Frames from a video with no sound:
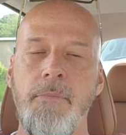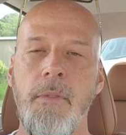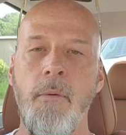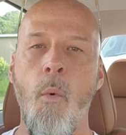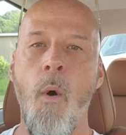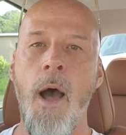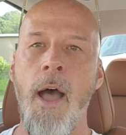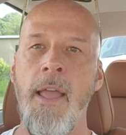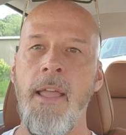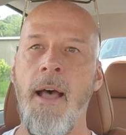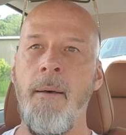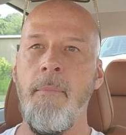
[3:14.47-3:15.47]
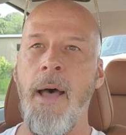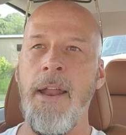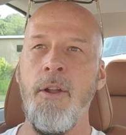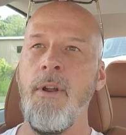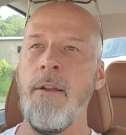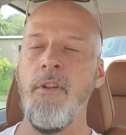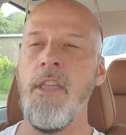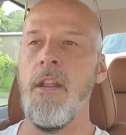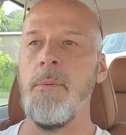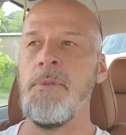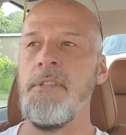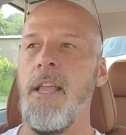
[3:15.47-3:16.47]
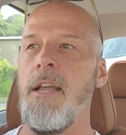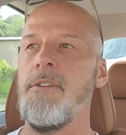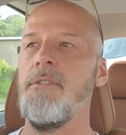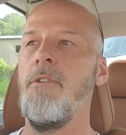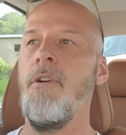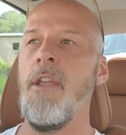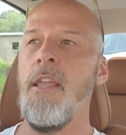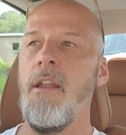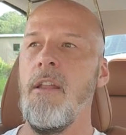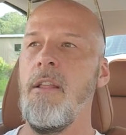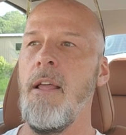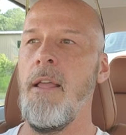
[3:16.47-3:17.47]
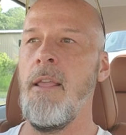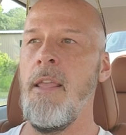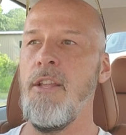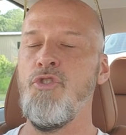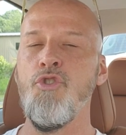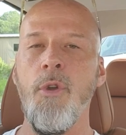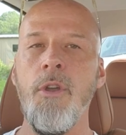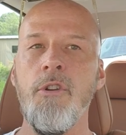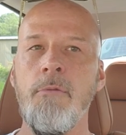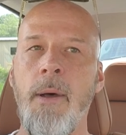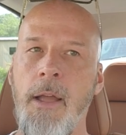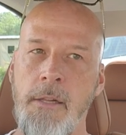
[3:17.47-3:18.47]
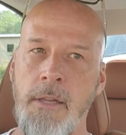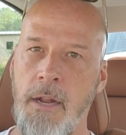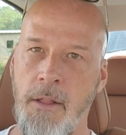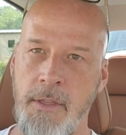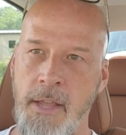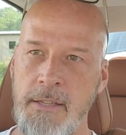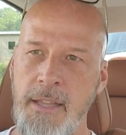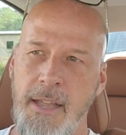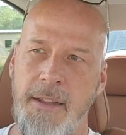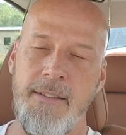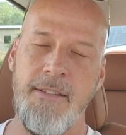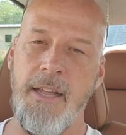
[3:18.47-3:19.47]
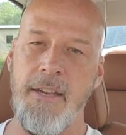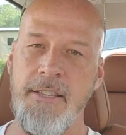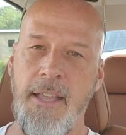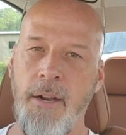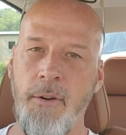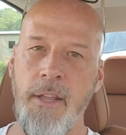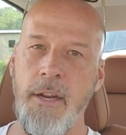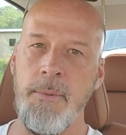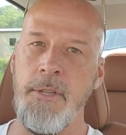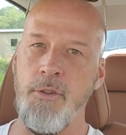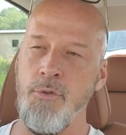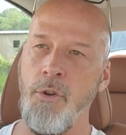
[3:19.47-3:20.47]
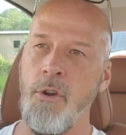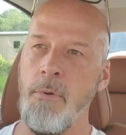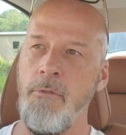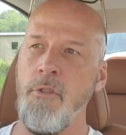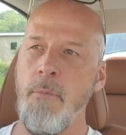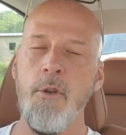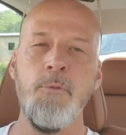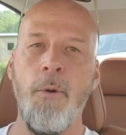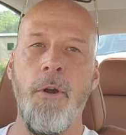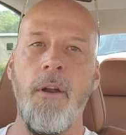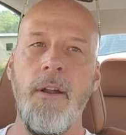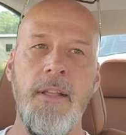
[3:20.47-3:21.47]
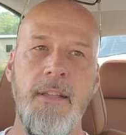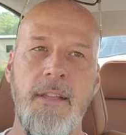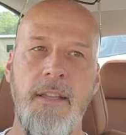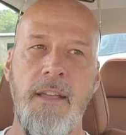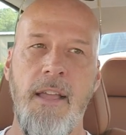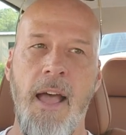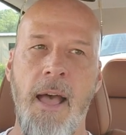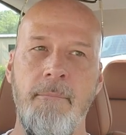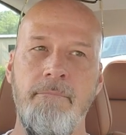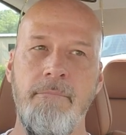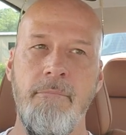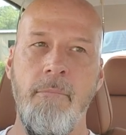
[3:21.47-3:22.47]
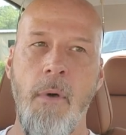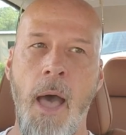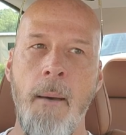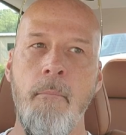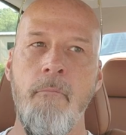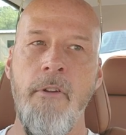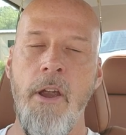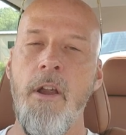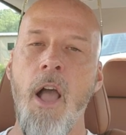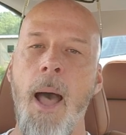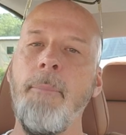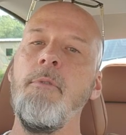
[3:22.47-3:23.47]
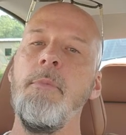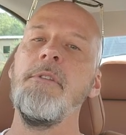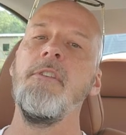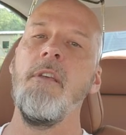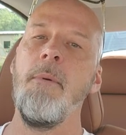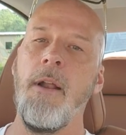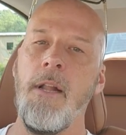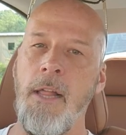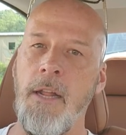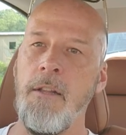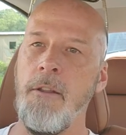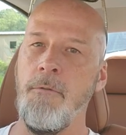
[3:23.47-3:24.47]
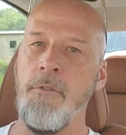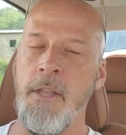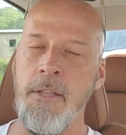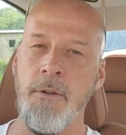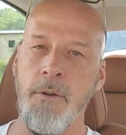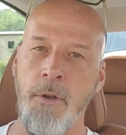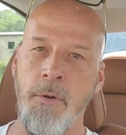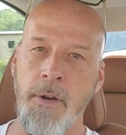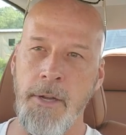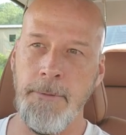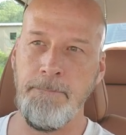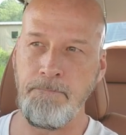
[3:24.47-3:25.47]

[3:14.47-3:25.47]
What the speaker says: why I don't ever get upset or get triggered by a lot of things. It's not to say I don't get upset and triggered, but for the most part, I'm very optimistic about a lot of different things that are going on.